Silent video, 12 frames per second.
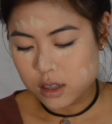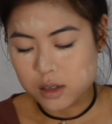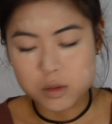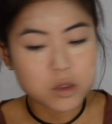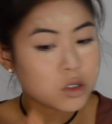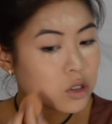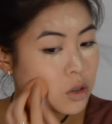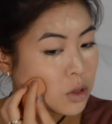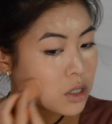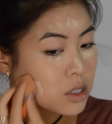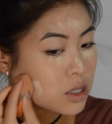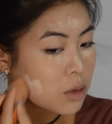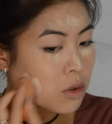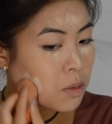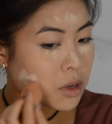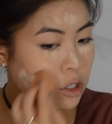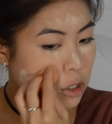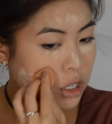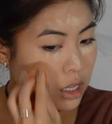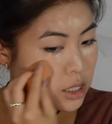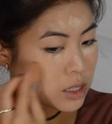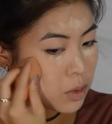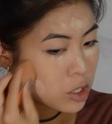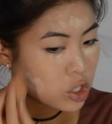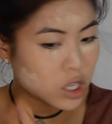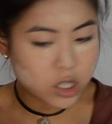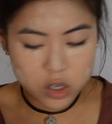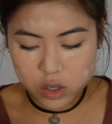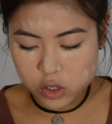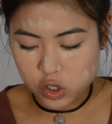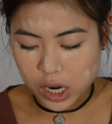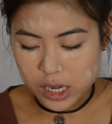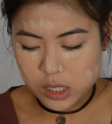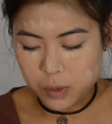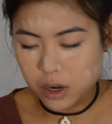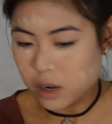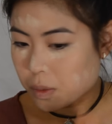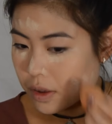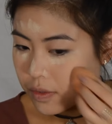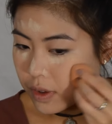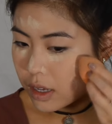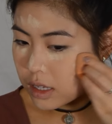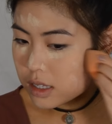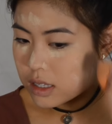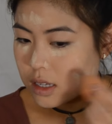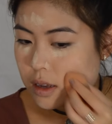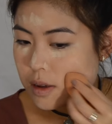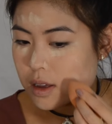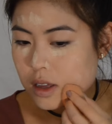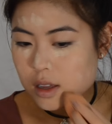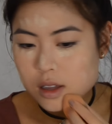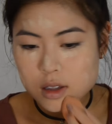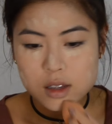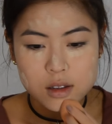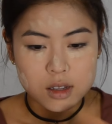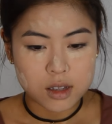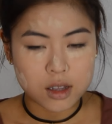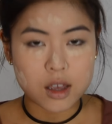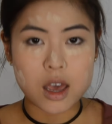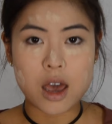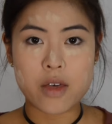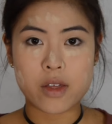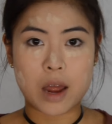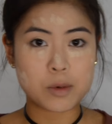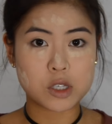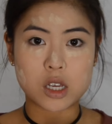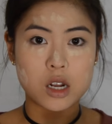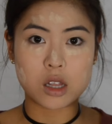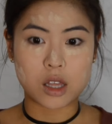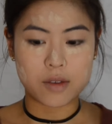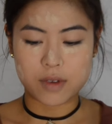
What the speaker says: Just doing some on my cheeks because my cheeks are the driest part of my face. And I'm just going to leave